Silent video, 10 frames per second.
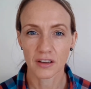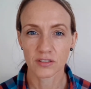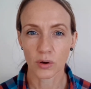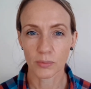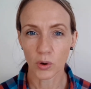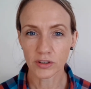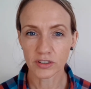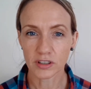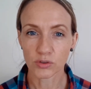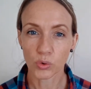So I'm going to
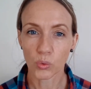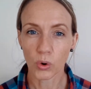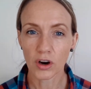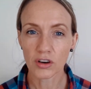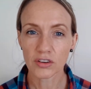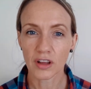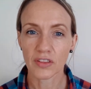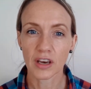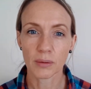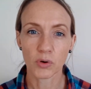give you a word and
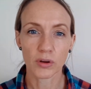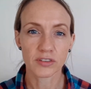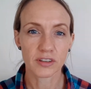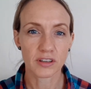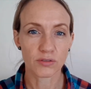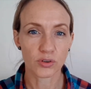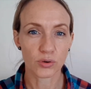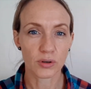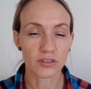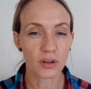then I'm going to give
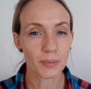you some